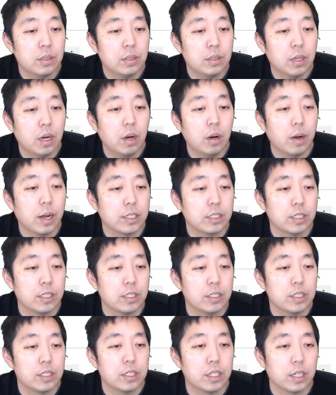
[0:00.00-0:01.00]
oh, actually,
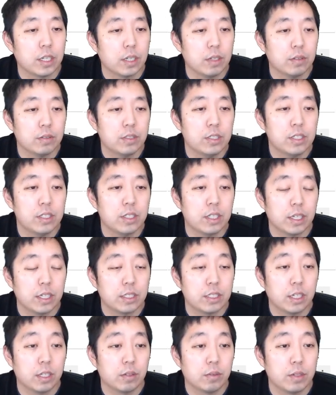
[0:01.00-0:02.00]
just just the
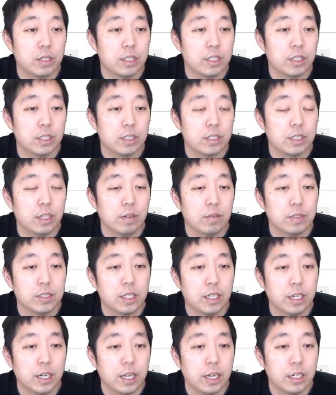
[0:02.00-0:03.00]
acceleration itself is
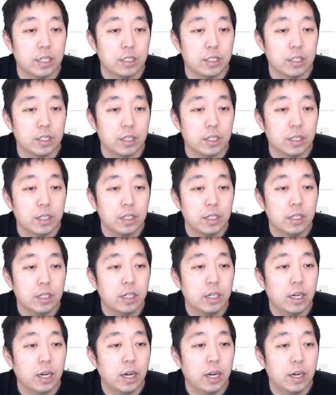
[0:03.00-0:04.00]
not an energy.
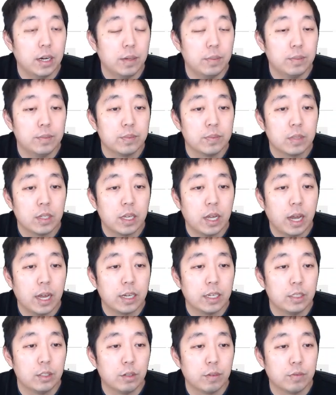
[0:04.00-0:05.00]
Um, I'm
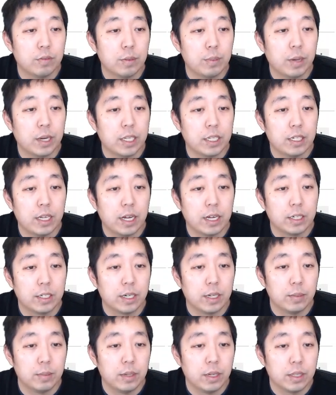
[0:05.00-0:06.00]
going to do a free body
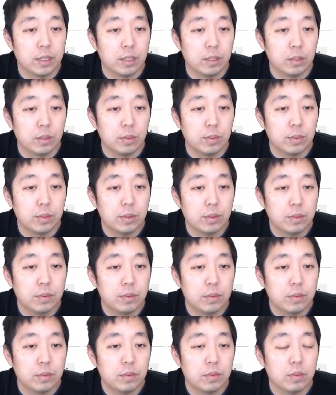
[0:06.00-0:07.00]
diagram on the loop.
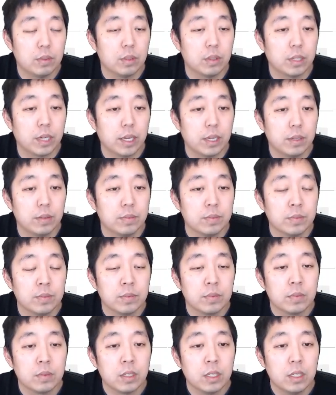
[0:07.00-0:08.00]
Okay.
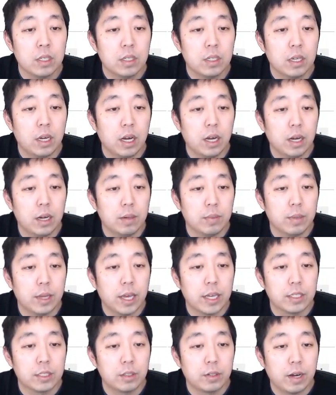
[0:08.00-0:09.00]
Um, it
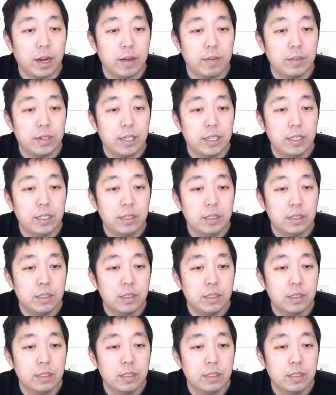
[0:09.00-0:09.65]
has gravity